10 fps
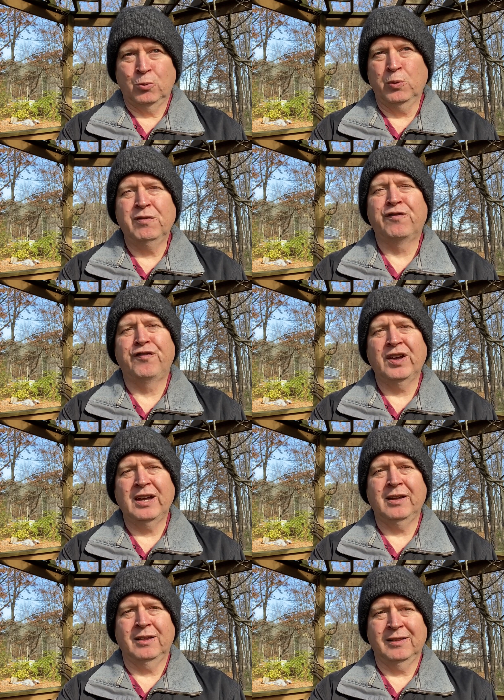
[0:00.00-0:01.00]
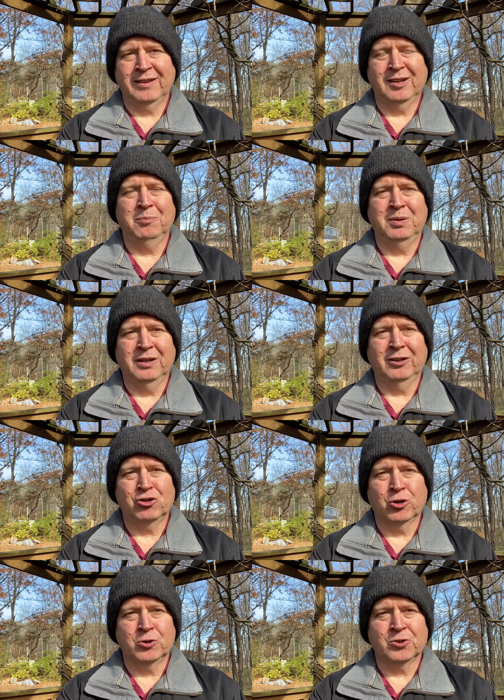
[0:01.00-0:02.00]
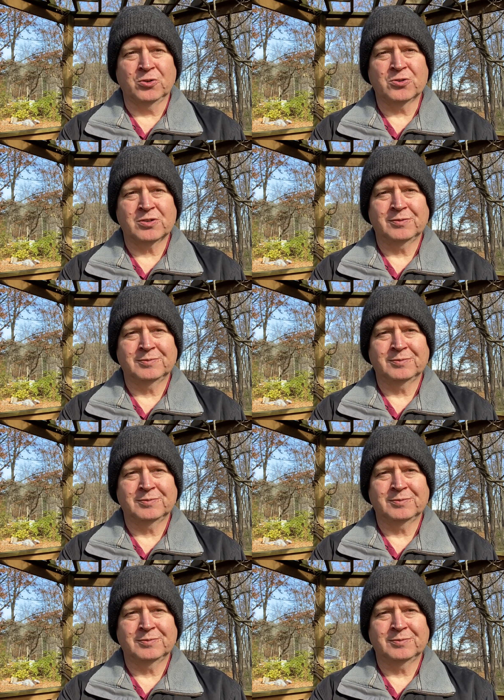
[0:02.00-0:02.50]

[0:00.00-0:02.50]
we fail at being churches.